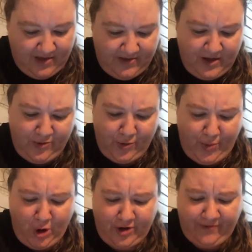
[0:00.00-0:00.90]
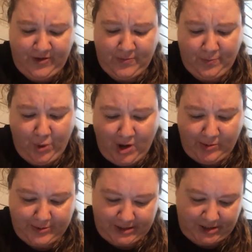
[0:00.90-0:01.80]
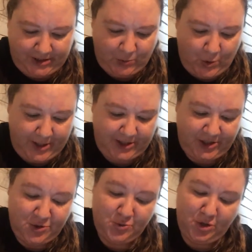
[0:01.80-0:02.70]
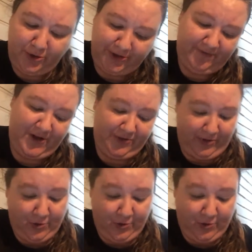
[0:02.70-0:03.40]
The other part of him probably just wanted to cultivate the